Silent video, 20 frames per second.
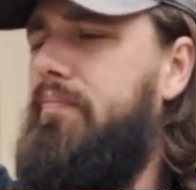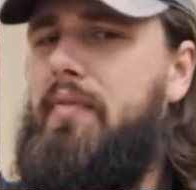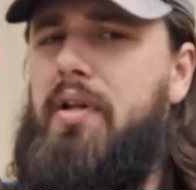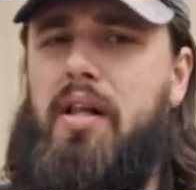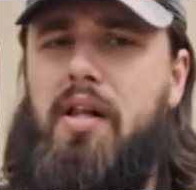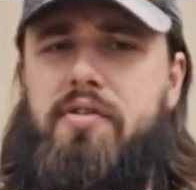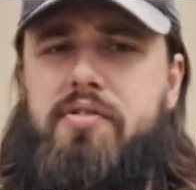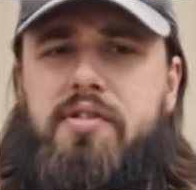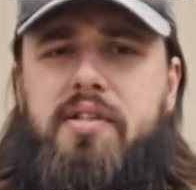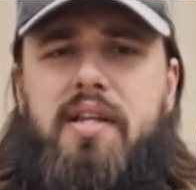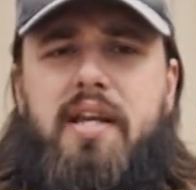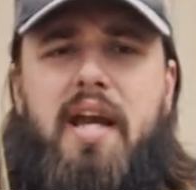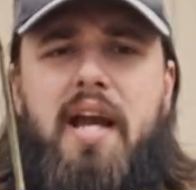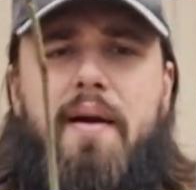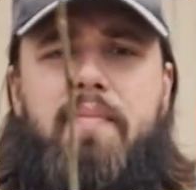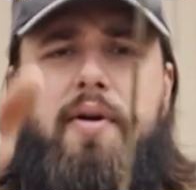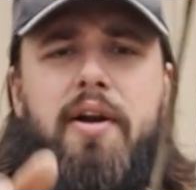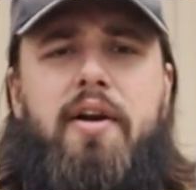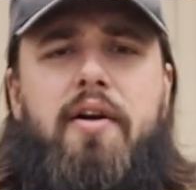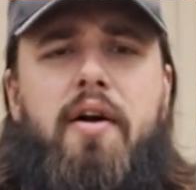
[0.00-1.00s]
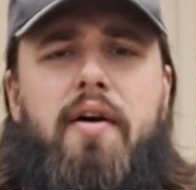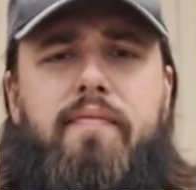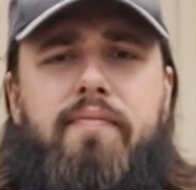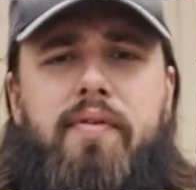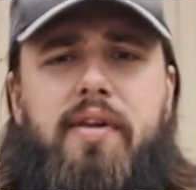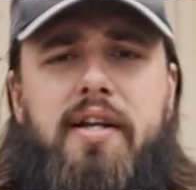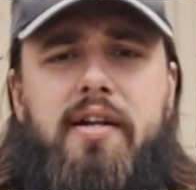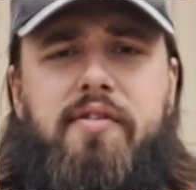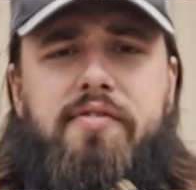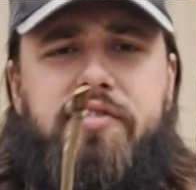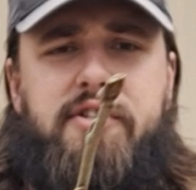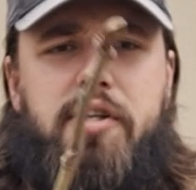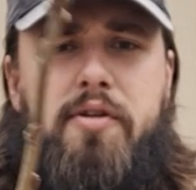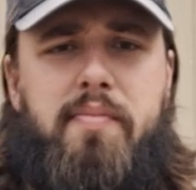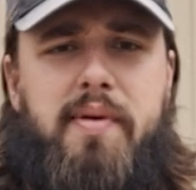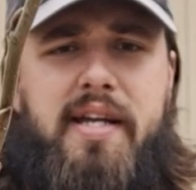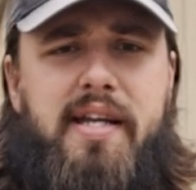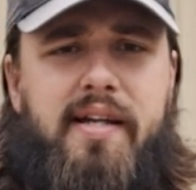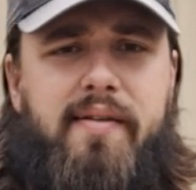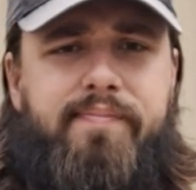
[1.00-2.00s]
close to the camera here. Hopefully it'll
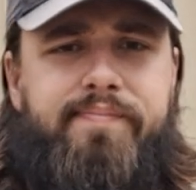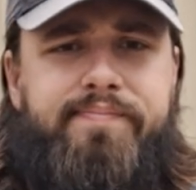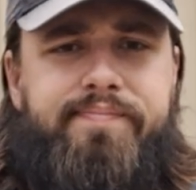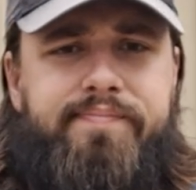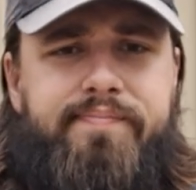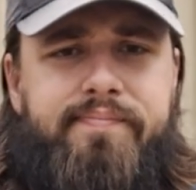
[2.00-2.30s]
zoom in.